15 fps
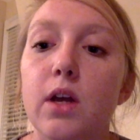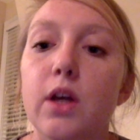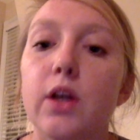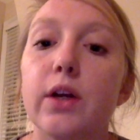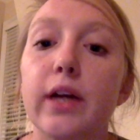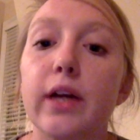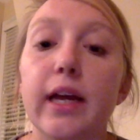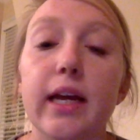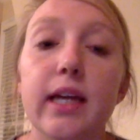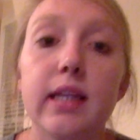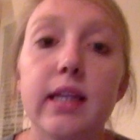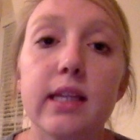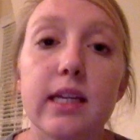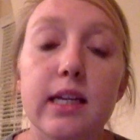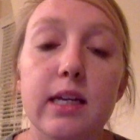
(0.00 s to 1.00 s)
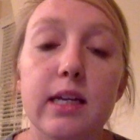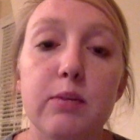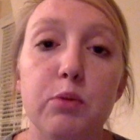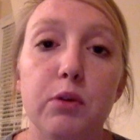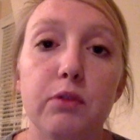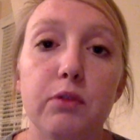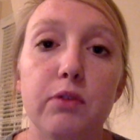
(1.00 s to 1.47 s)
creating the
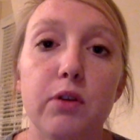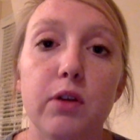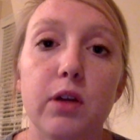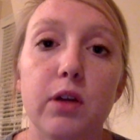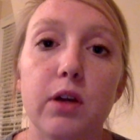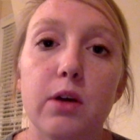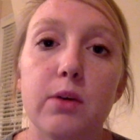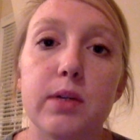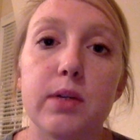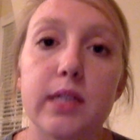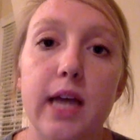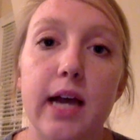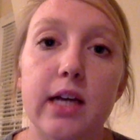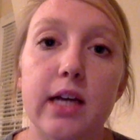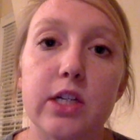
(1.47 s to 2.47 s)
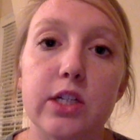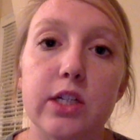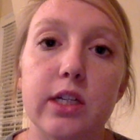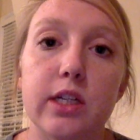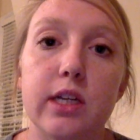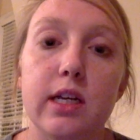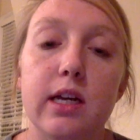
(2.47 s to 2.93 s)
e-portfolio was
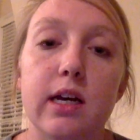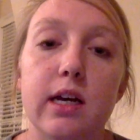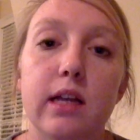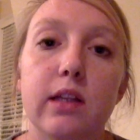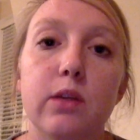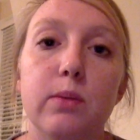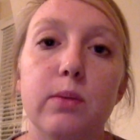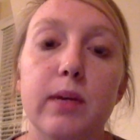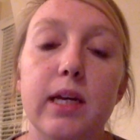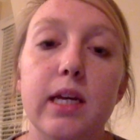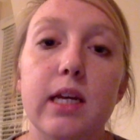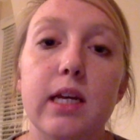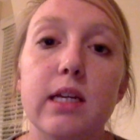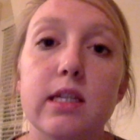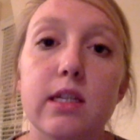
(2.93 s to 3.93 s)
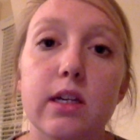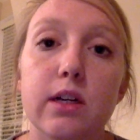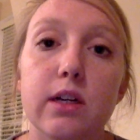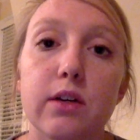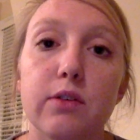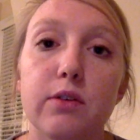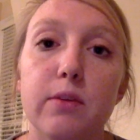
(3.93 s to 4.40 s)
actually a little bit
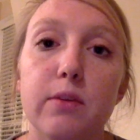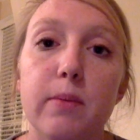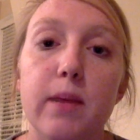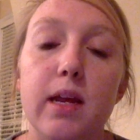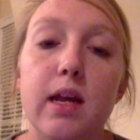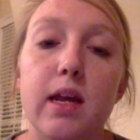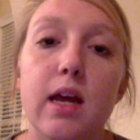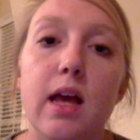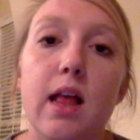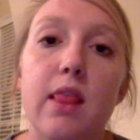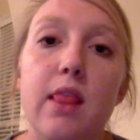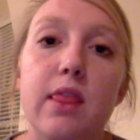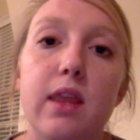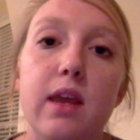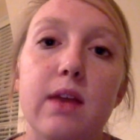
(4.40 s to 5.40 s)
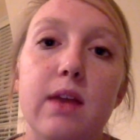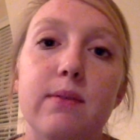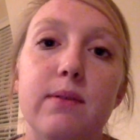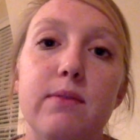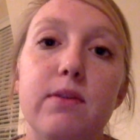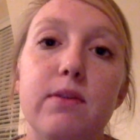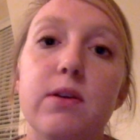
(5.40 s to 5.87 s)
easier for me than
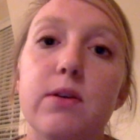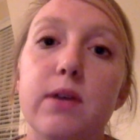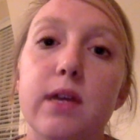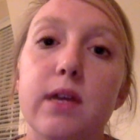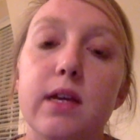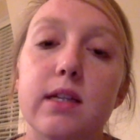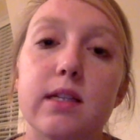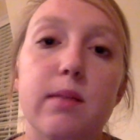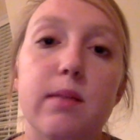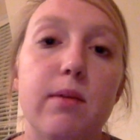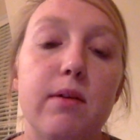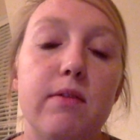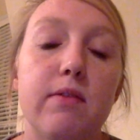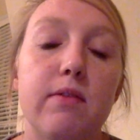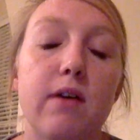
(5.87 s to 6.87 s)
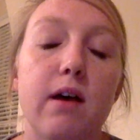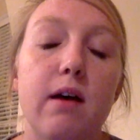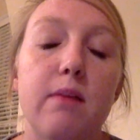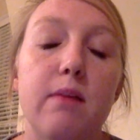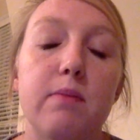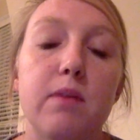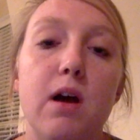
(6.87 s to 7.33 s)
reviewing some of
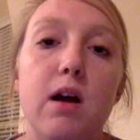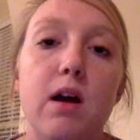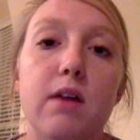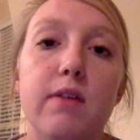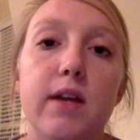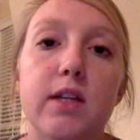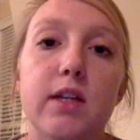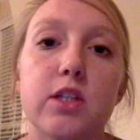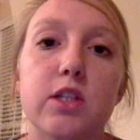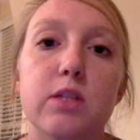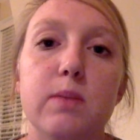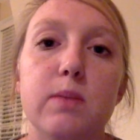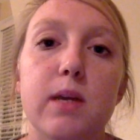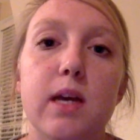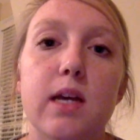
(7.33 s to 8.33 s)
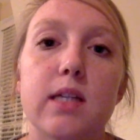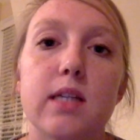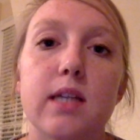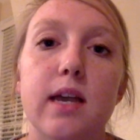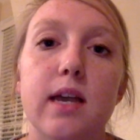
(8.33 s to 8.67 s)
the artifacts, just because